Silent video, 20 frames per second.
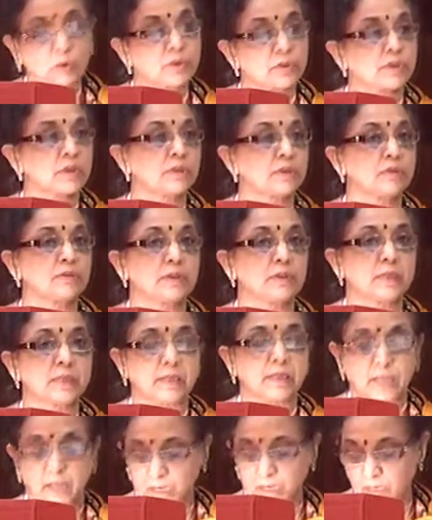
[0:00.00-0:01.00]
closer to
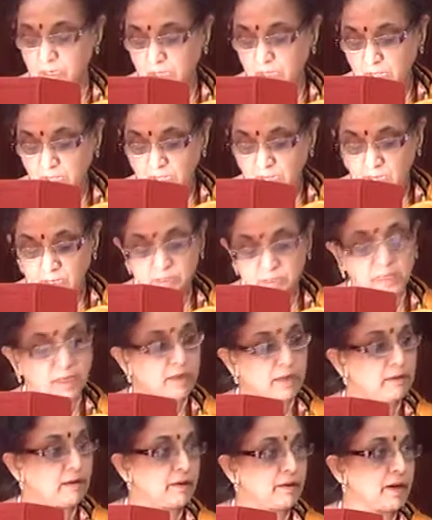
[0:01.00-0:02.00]
this land as
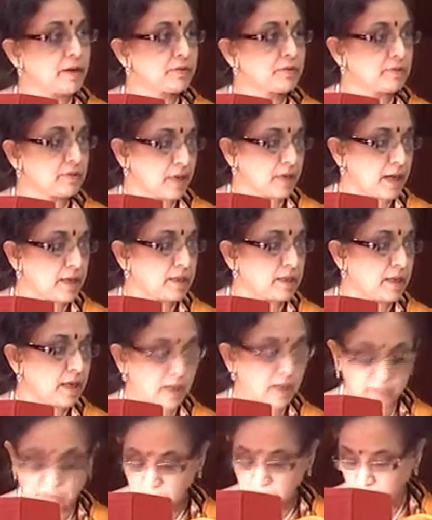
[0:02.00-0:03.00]
the NRI society
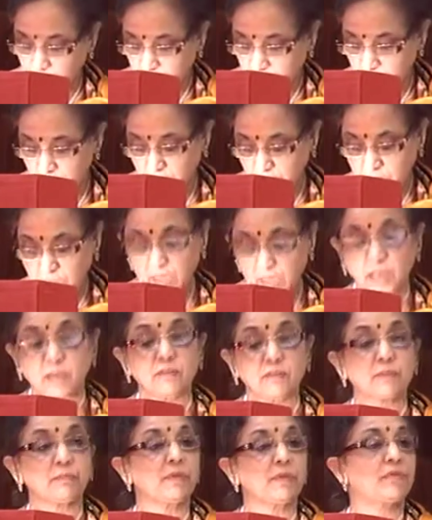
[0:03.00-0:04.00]
has given.
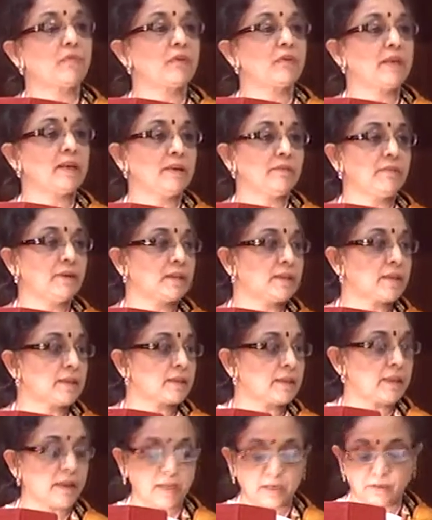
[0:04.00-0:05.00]
Even before leaving
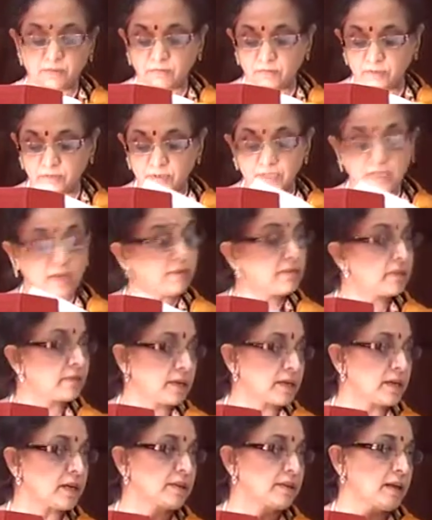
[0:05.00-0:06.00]
this land, we were never
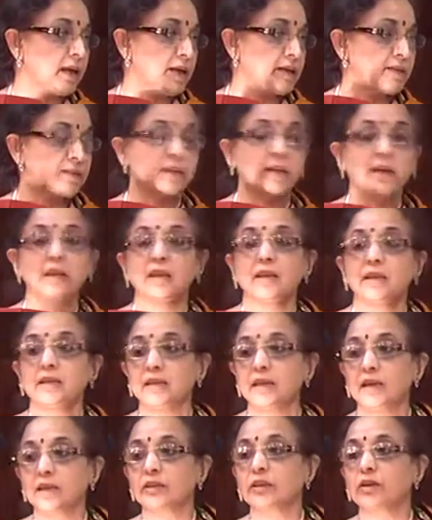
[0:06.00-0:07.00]
recognized.
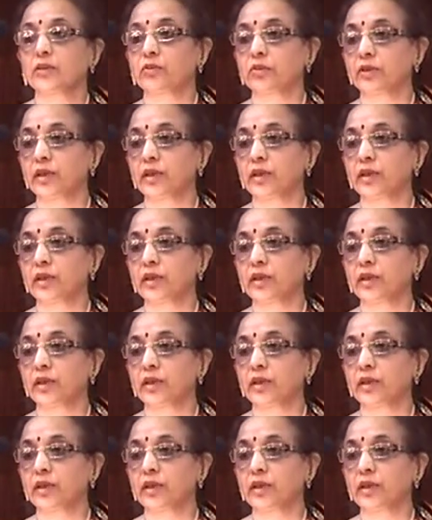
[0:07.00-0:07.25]
Yet